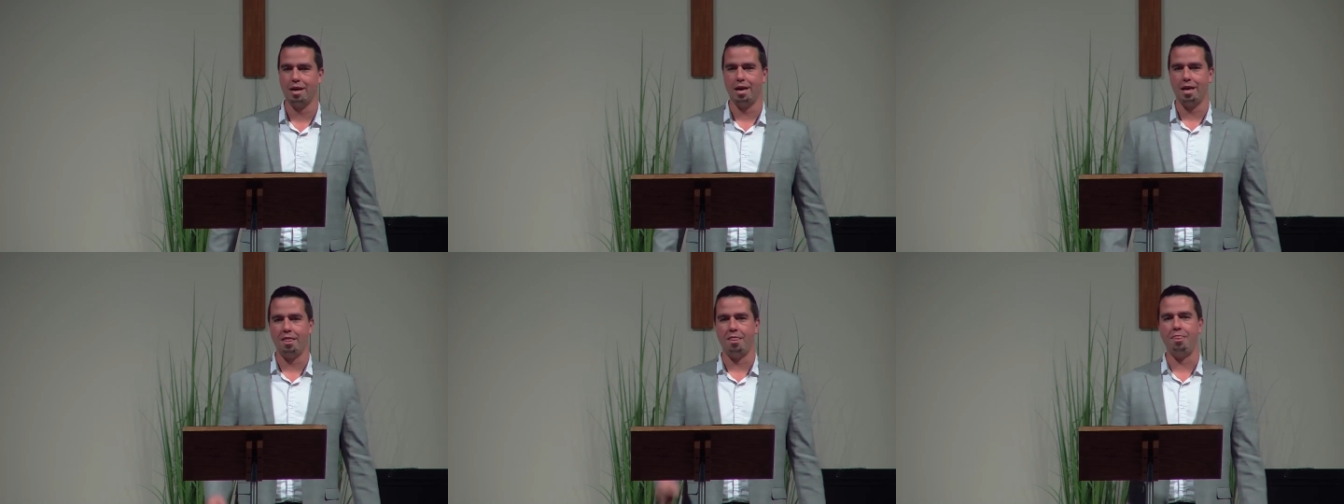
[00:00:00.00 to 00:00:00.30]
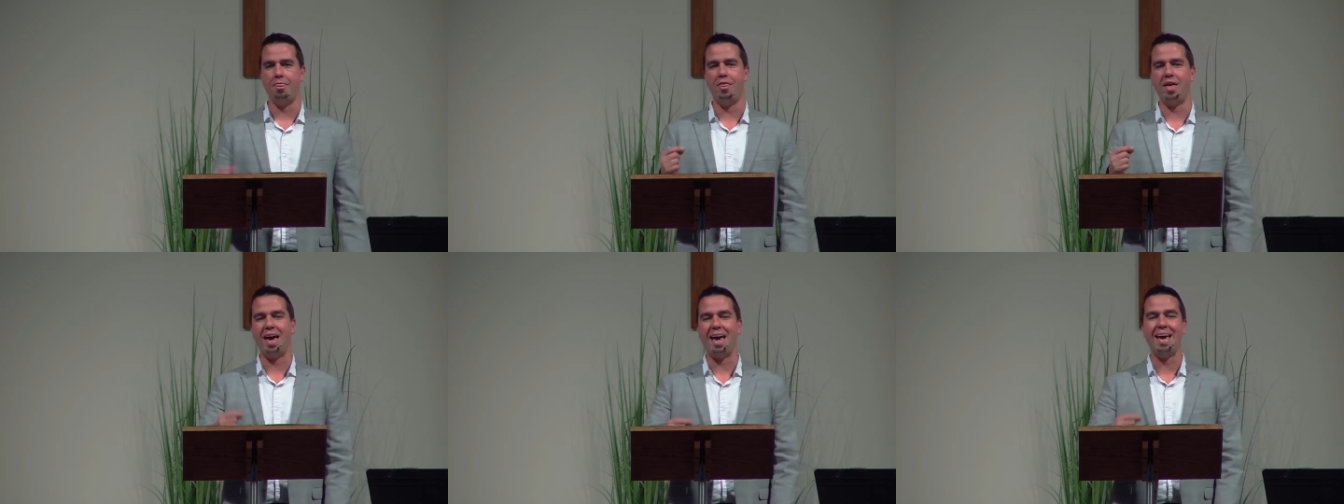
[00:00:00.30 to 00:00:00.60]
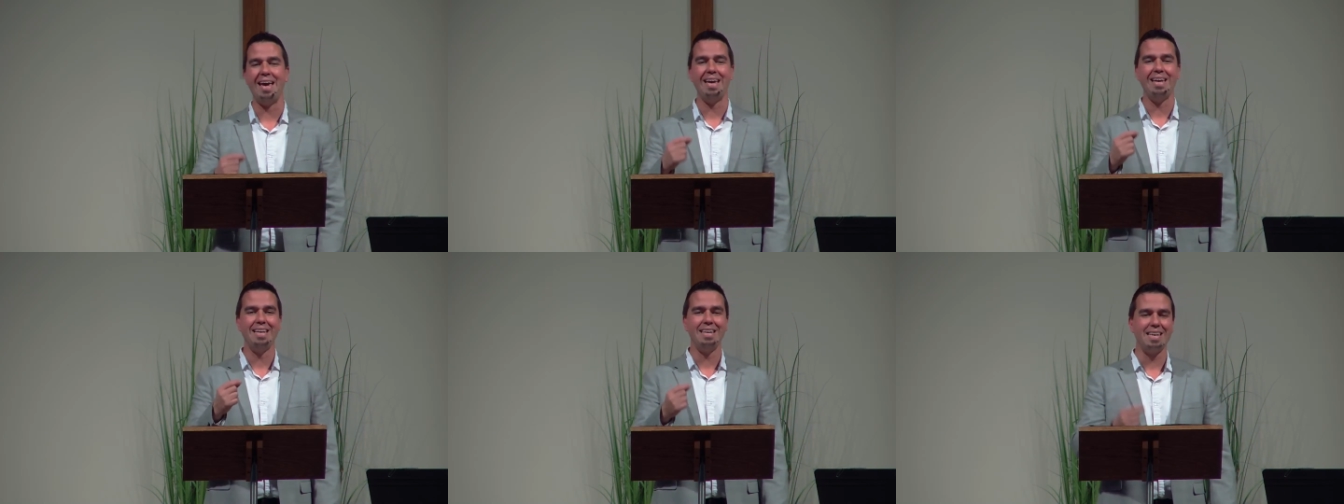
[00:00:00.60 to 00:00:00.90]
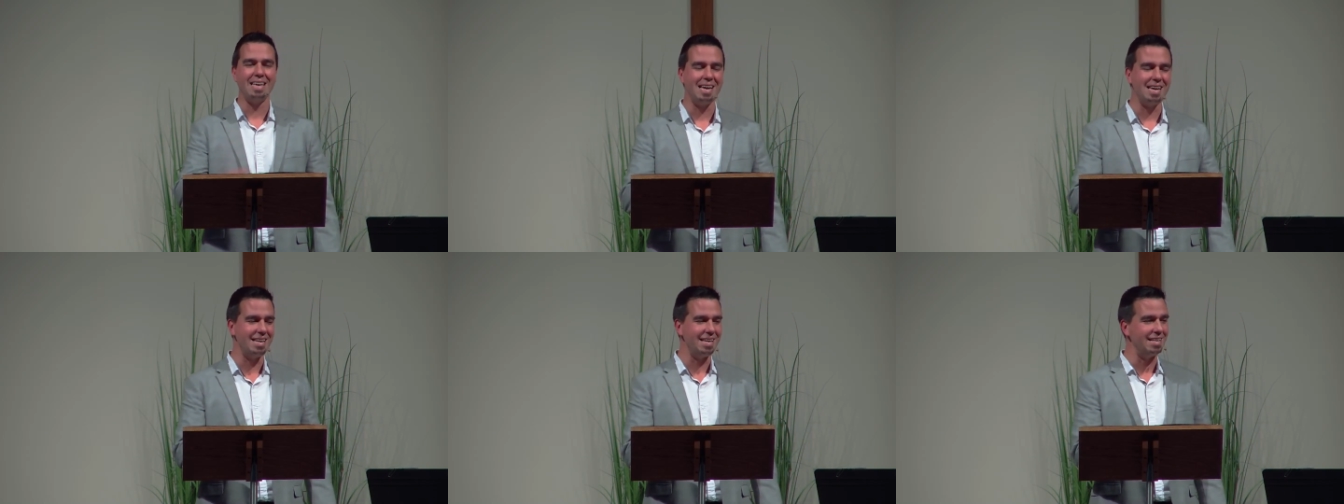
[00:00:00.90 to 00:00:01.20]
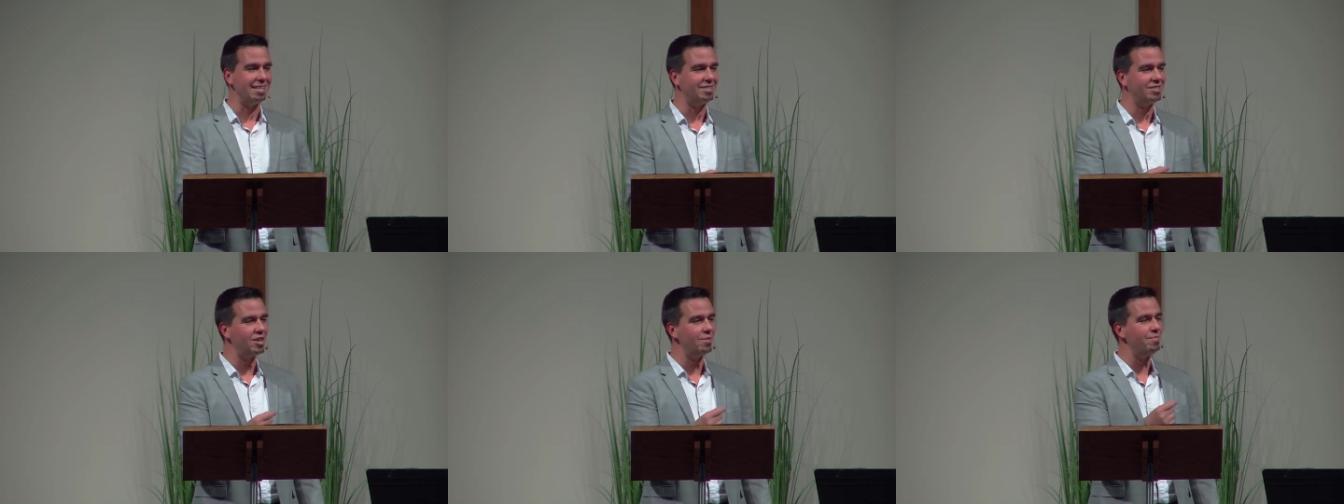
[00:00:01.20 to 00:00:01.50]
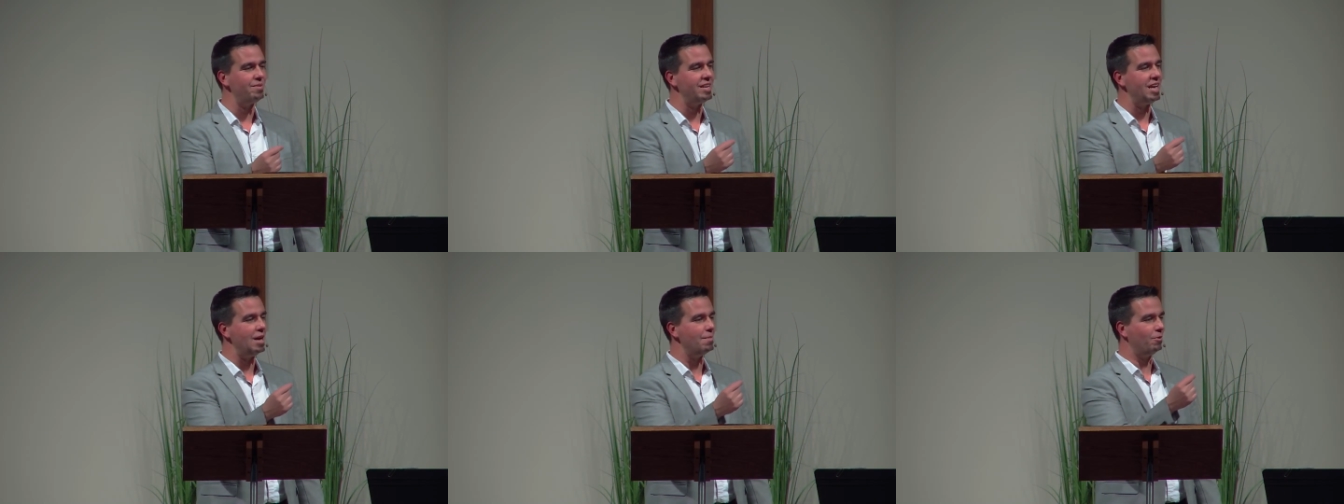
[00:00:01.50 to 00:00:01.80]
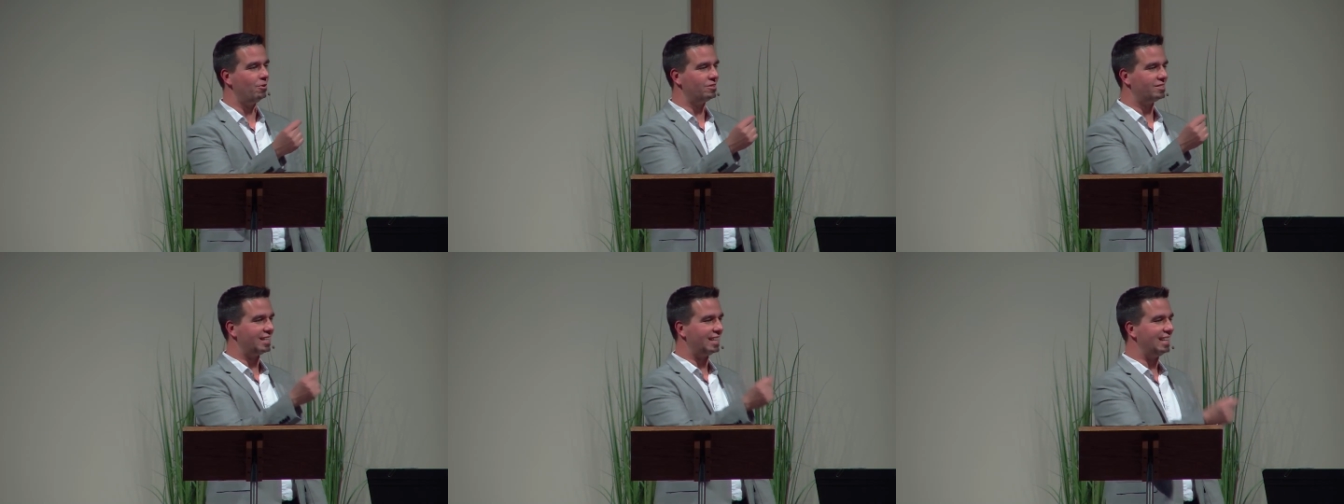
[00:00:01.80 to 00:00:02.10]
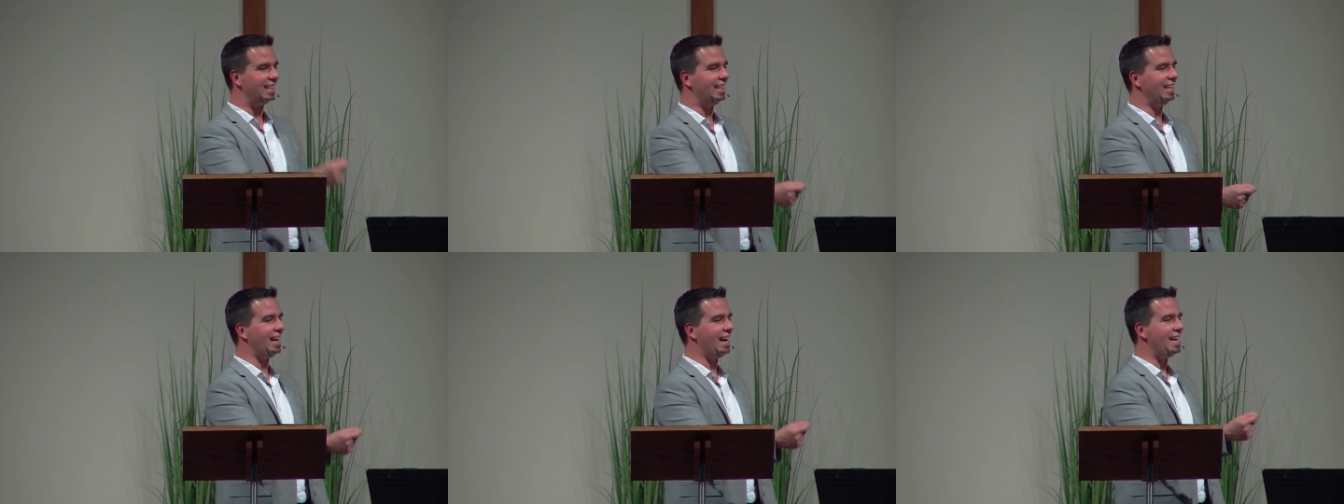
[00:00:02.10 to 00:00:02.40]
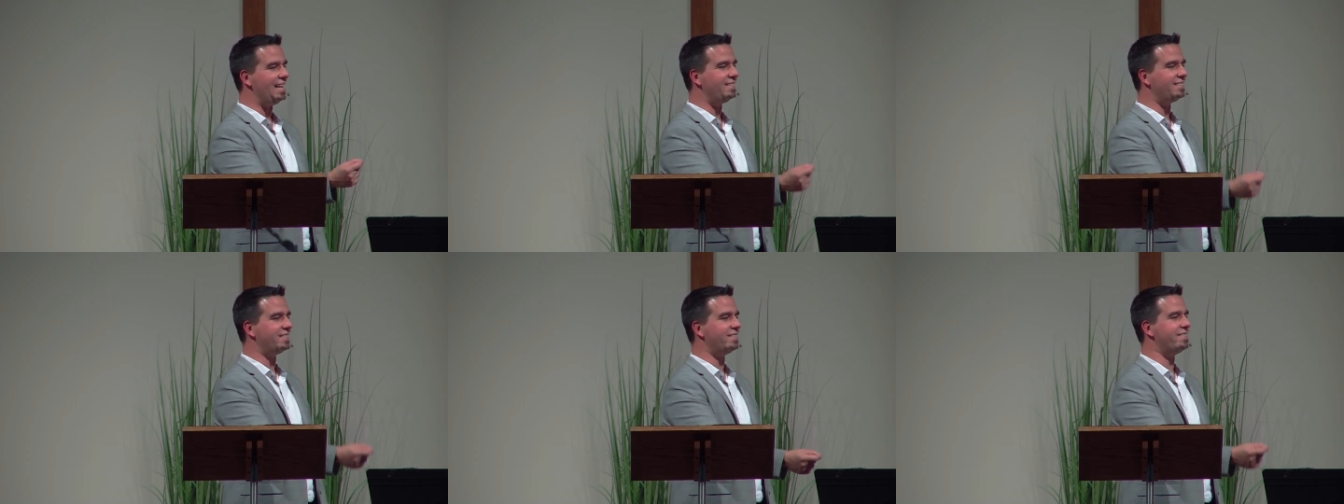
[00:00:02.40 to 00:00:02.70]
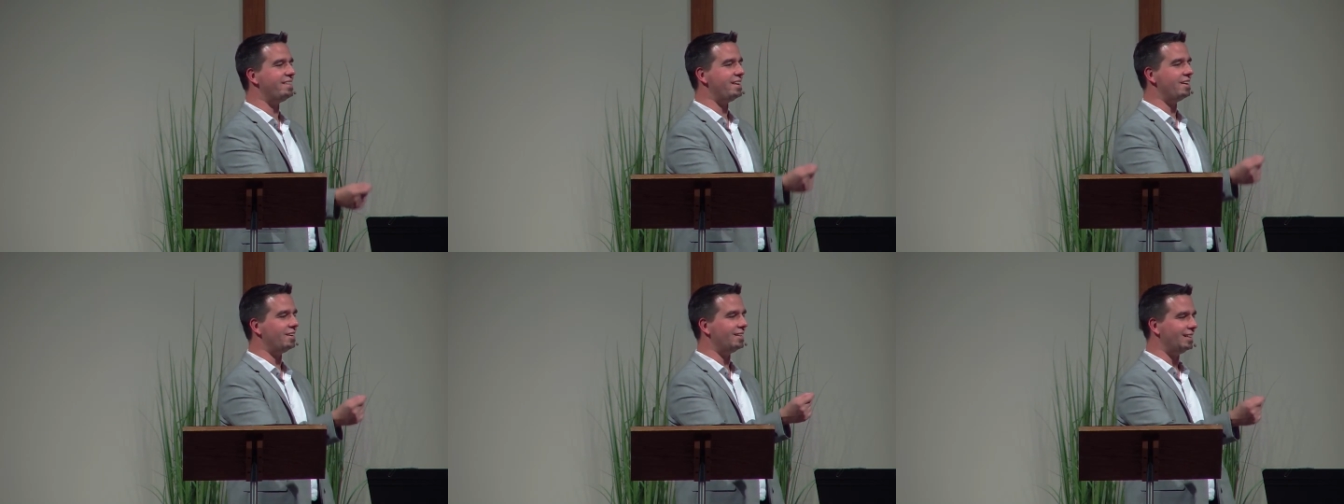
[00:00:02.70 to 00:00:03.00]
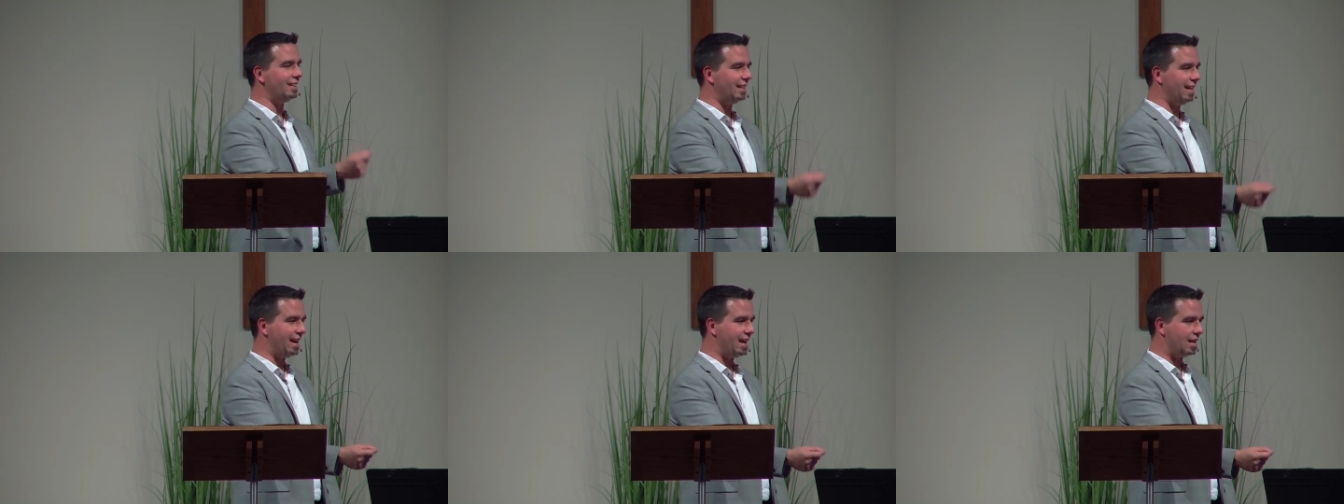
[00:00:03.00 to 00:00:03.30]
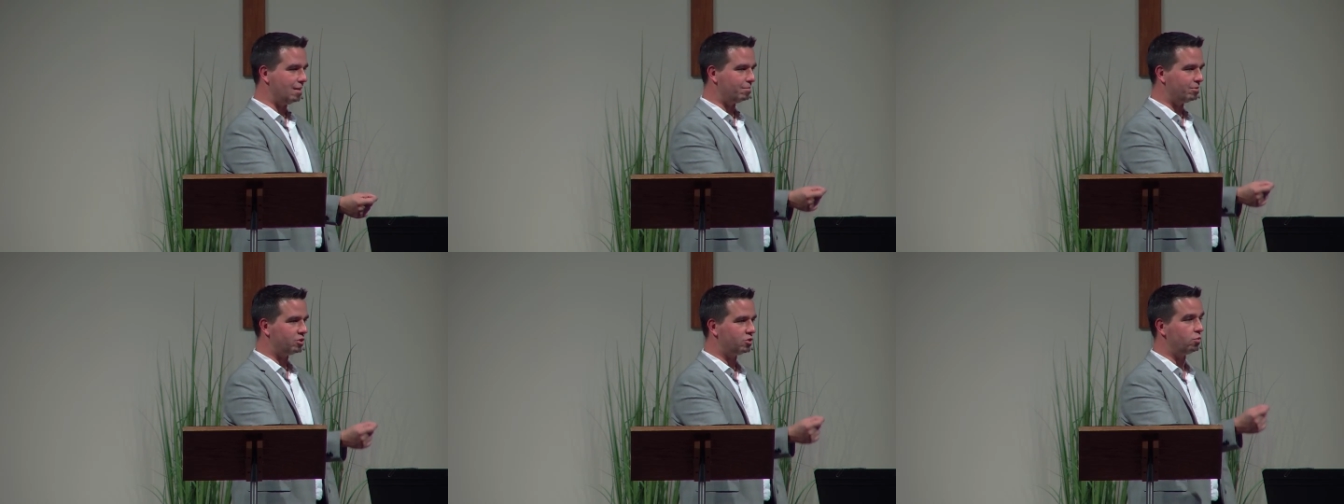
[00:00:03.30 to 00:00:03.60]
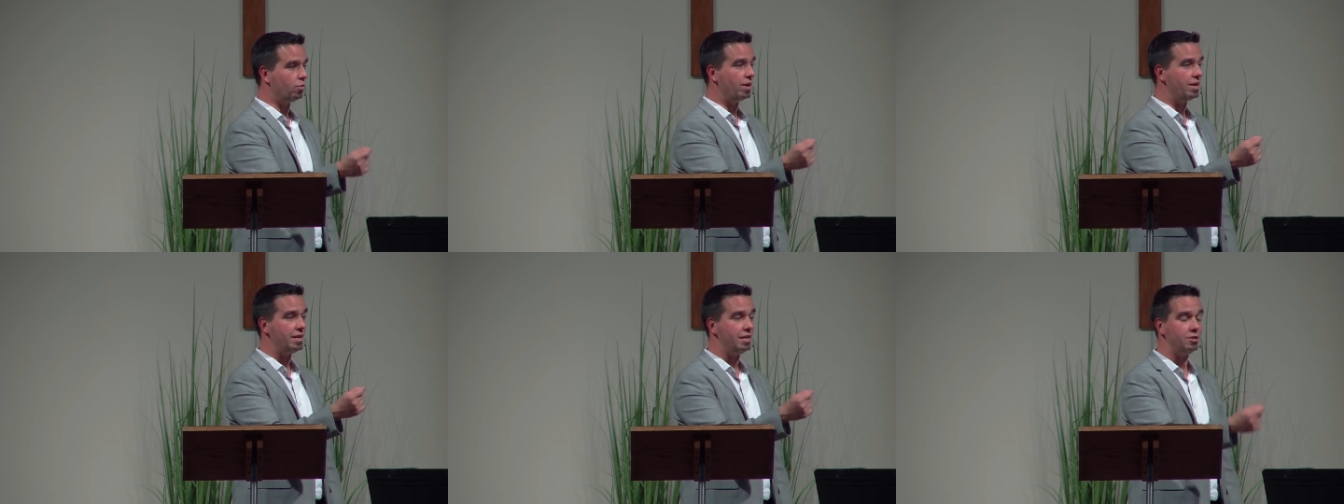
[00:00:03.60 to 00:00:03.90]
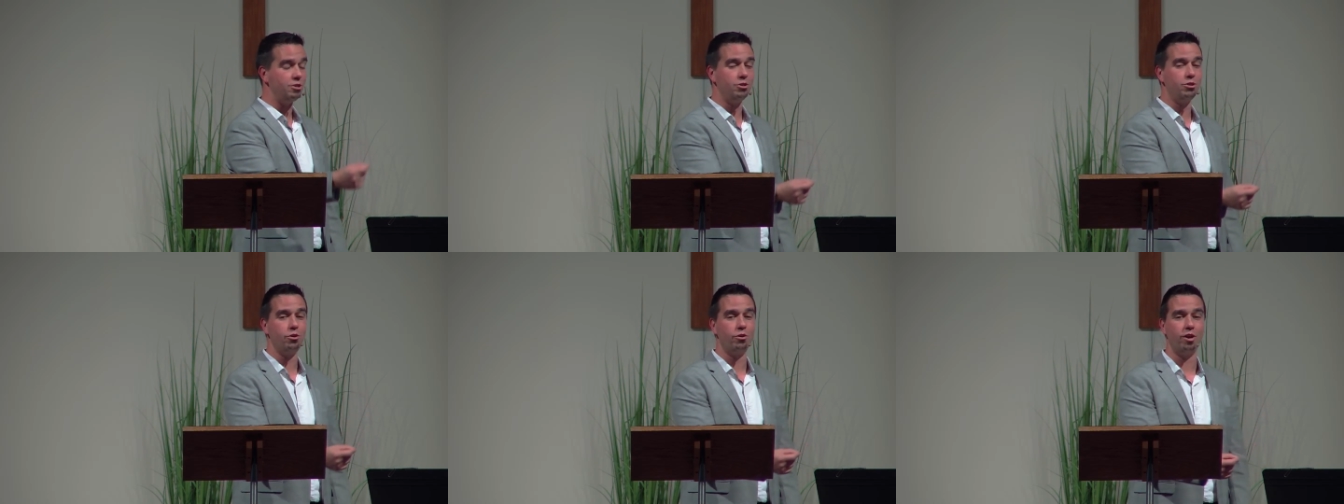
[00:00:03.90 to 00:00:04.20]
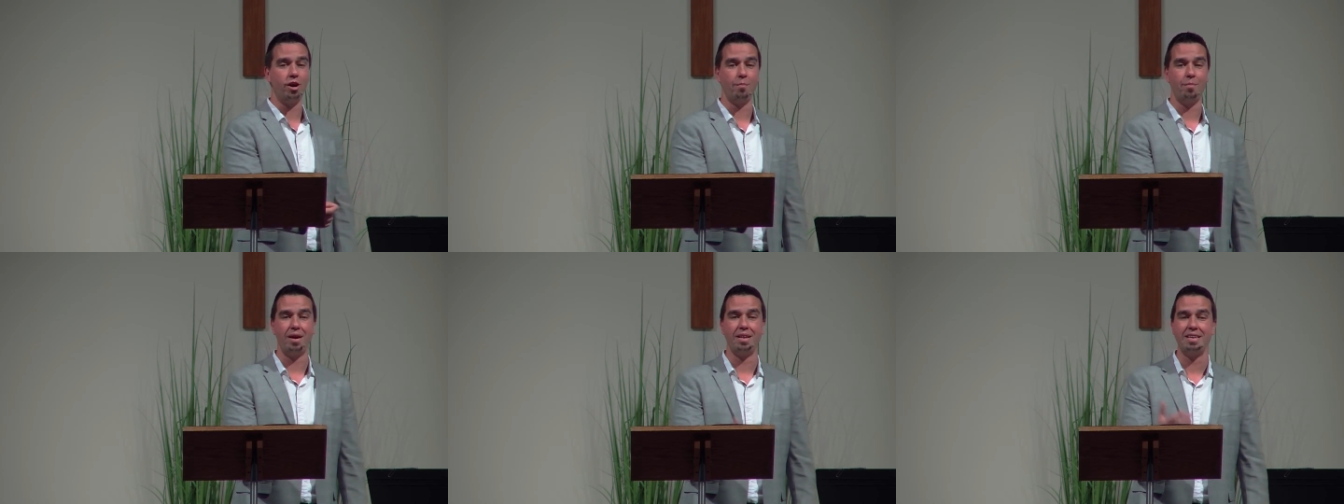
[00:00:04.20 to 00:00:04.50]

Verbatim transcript: They needed to be able to light their lamps when he showed up.